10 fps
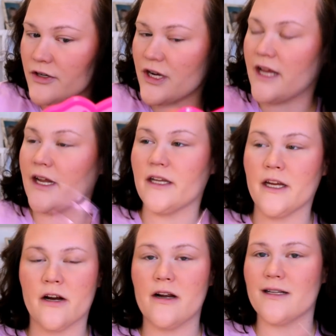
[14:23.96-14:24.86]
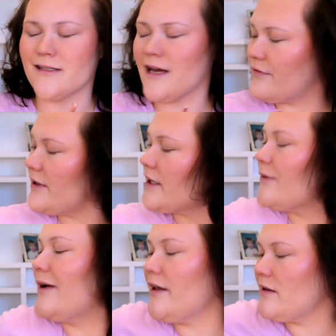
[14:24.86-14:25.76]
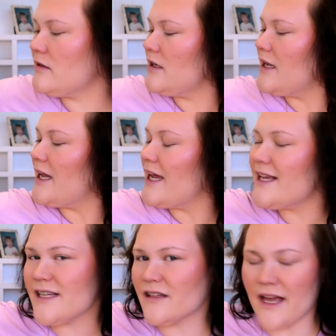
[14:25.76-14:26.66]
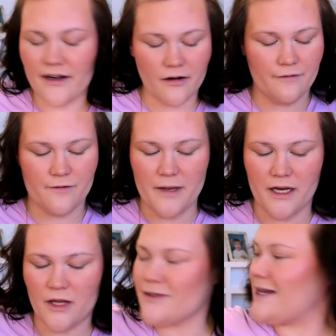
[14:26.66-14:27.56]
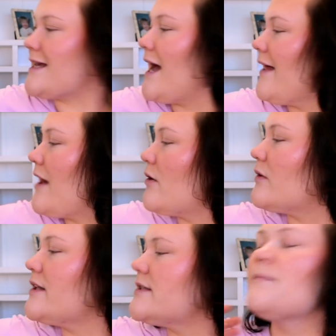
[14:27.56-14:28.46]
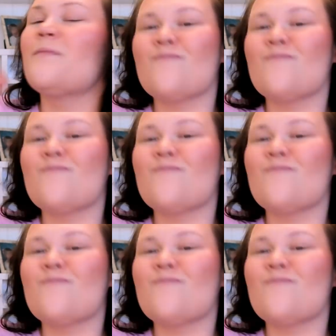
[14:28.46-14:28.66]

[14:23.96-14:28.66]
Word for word: shade in here is definitely, well, is it light enough for me to use as a highlight? I don't know. Let's